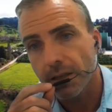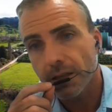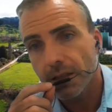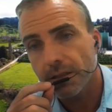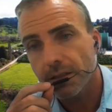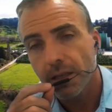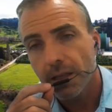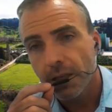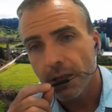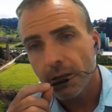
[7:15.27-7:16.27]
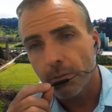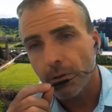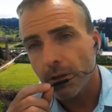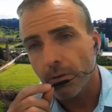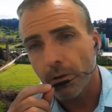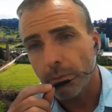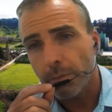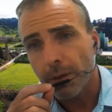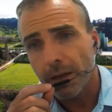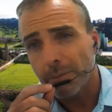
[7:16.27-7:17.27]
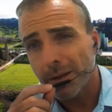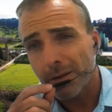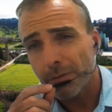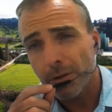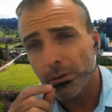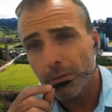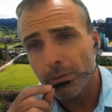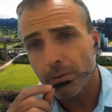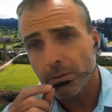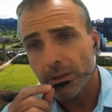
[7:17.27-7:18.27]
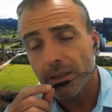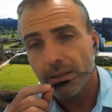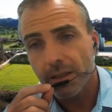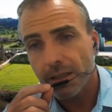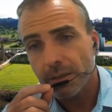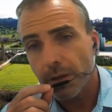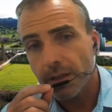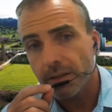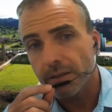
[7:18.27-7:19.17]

And it is, what do they call it? Better for you foods. It is in that space.